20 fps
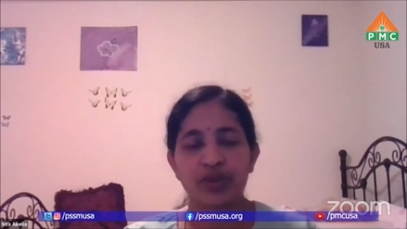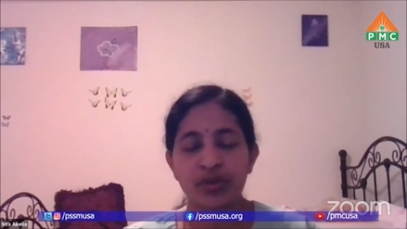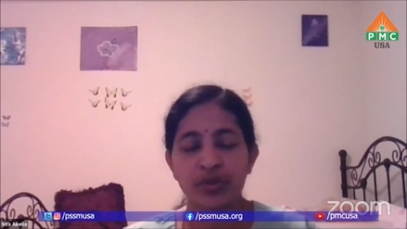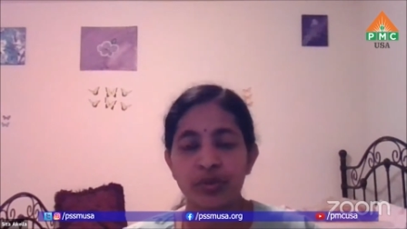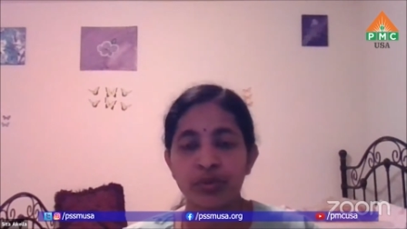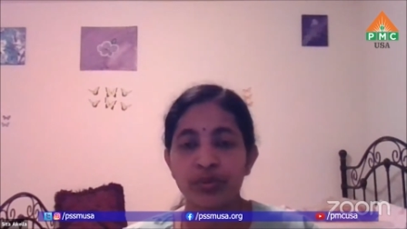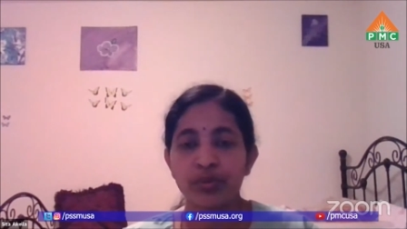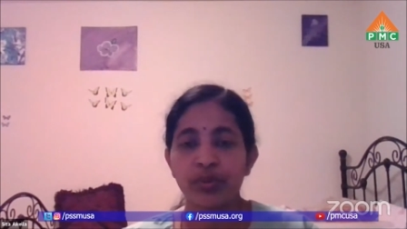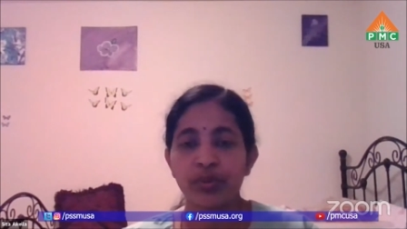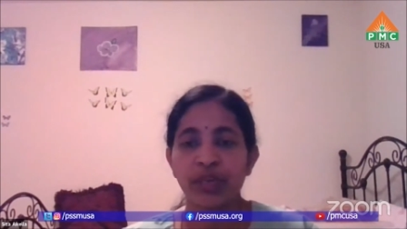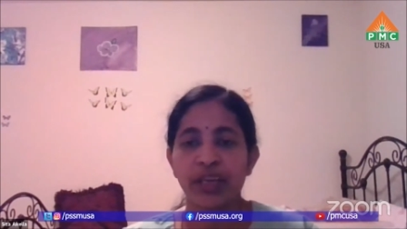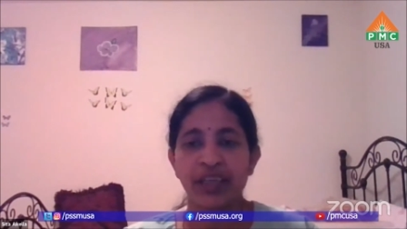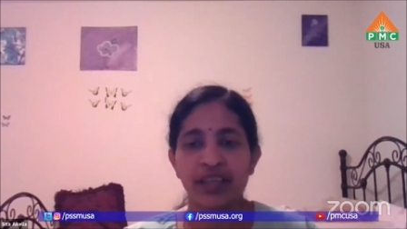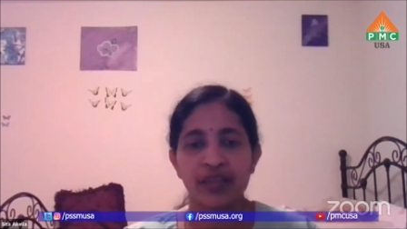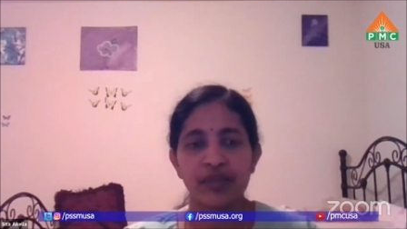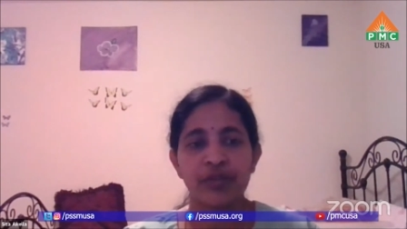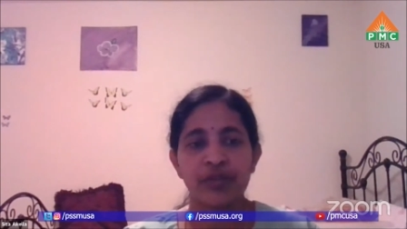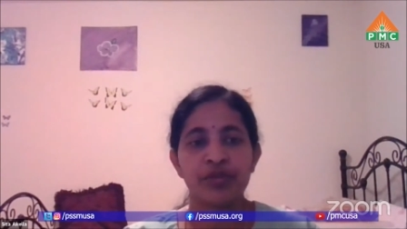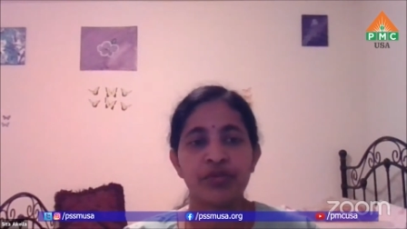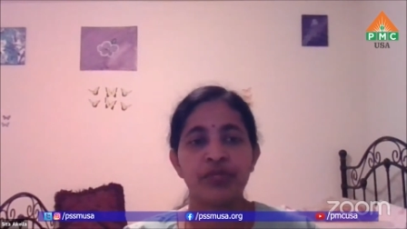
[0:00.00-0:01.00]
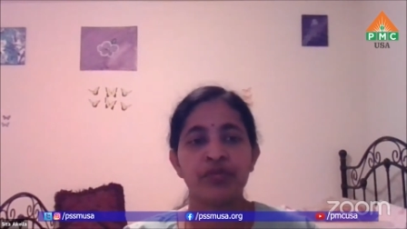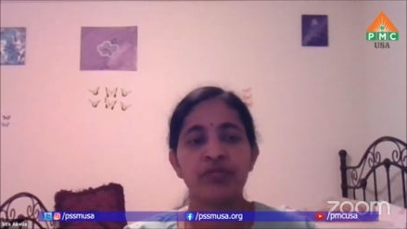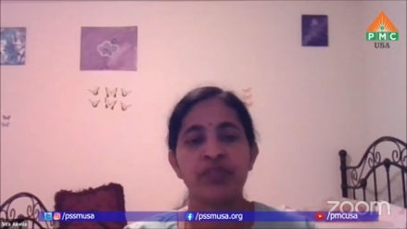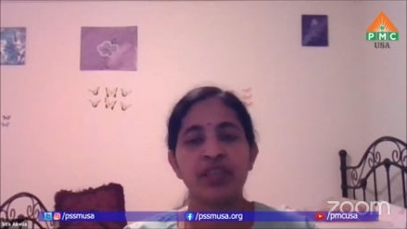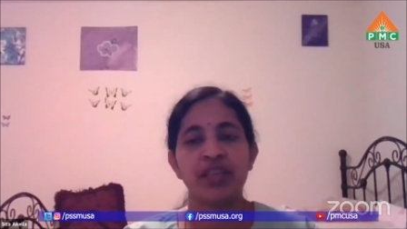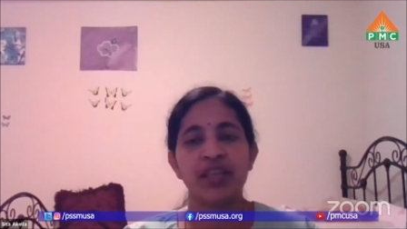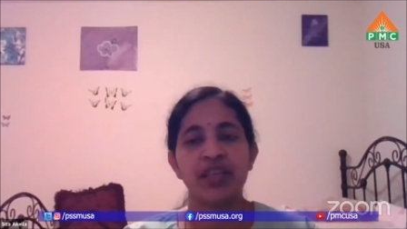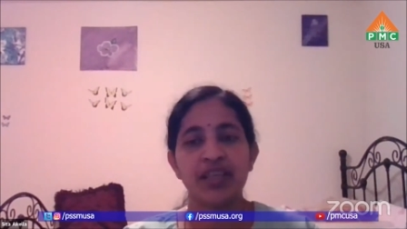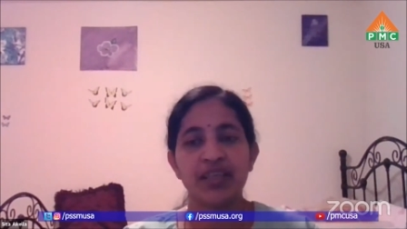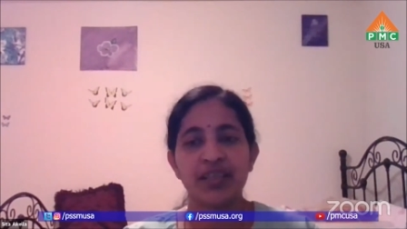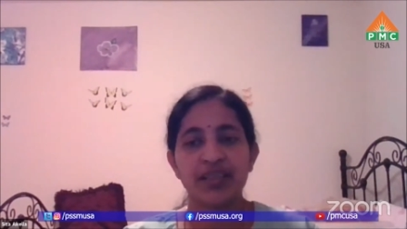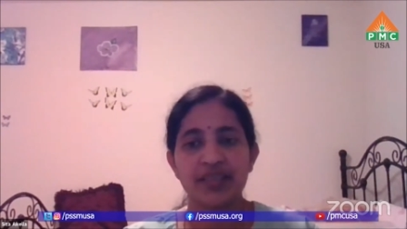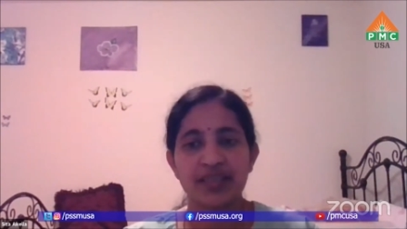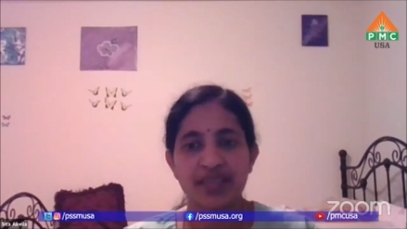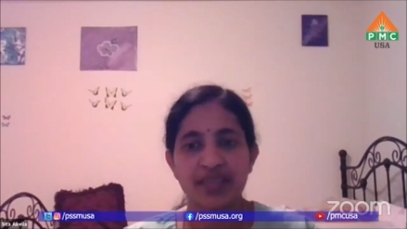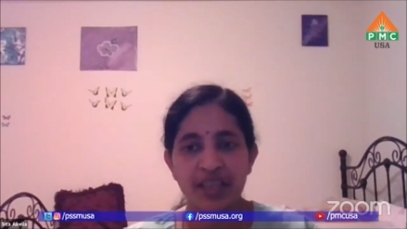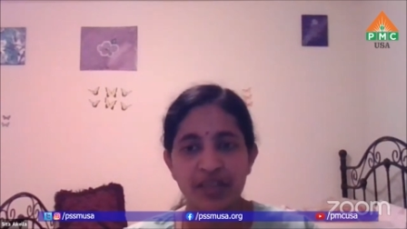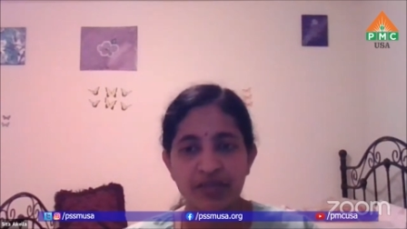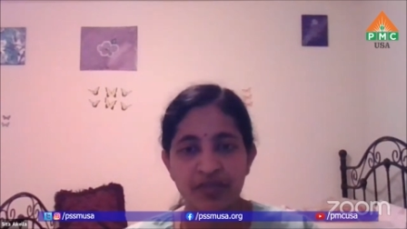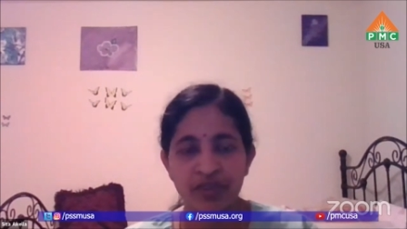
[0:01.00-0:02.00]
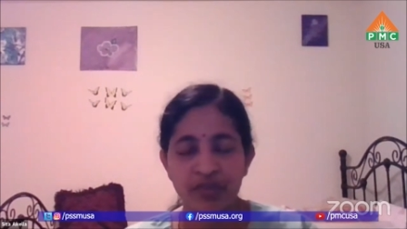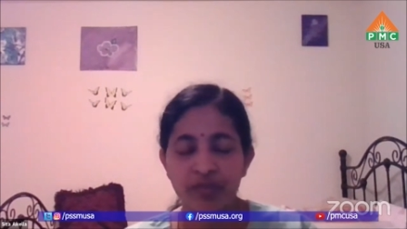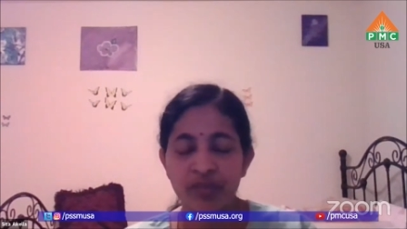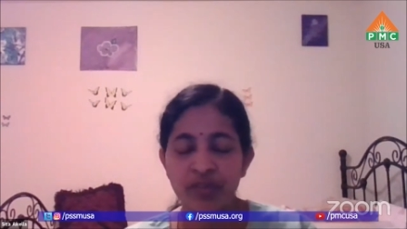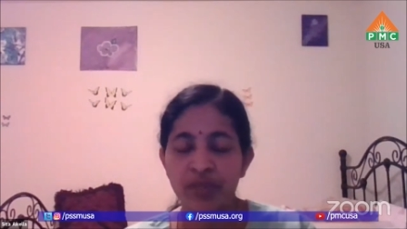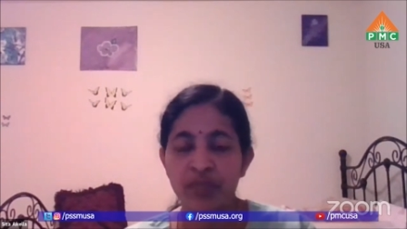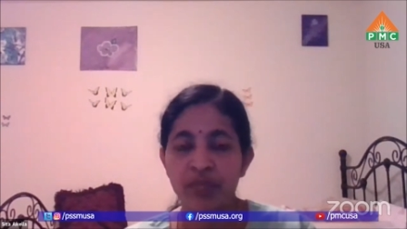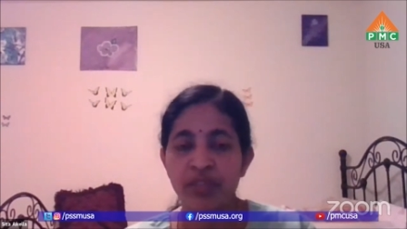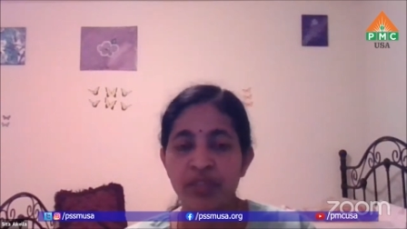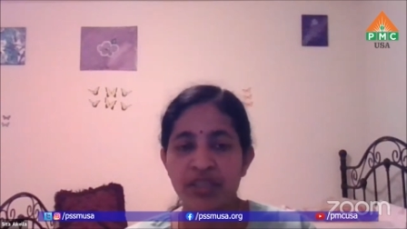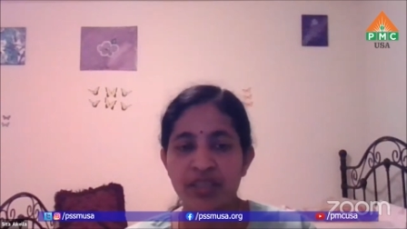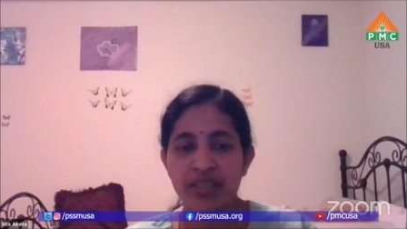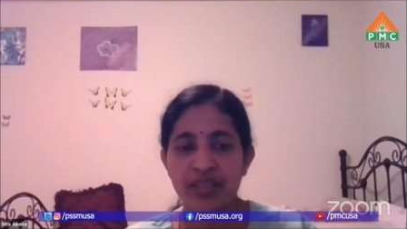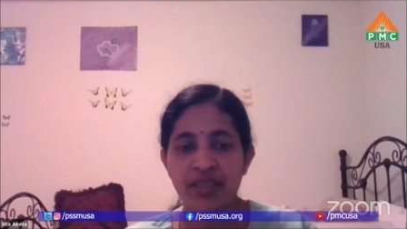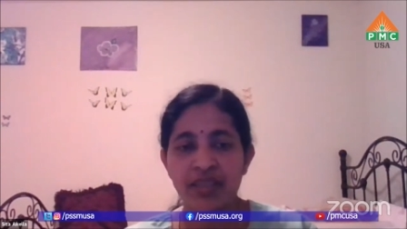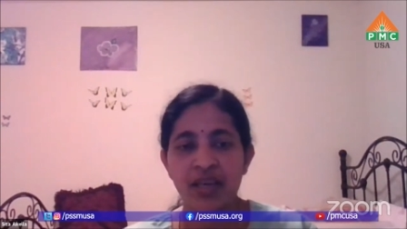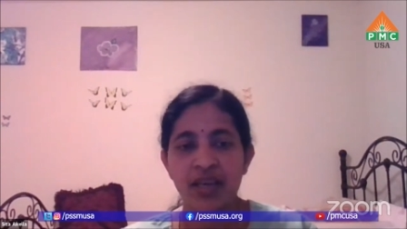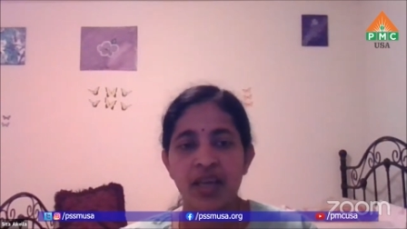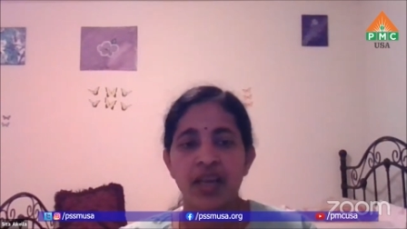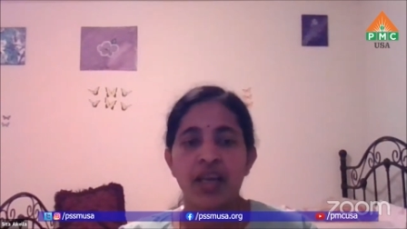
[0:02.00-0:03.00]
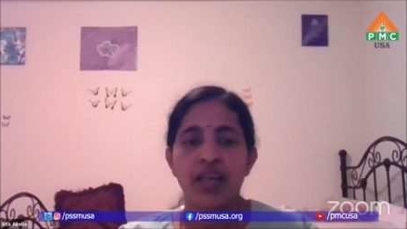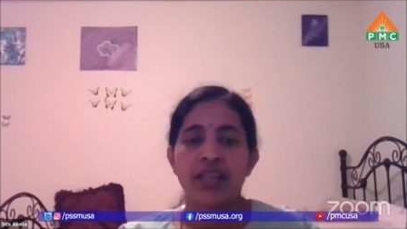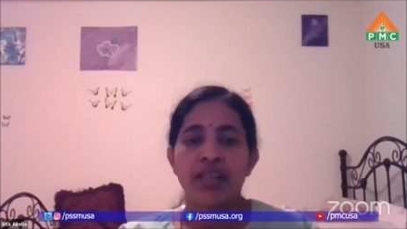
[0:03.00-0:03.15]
through, reading the self-affirmations.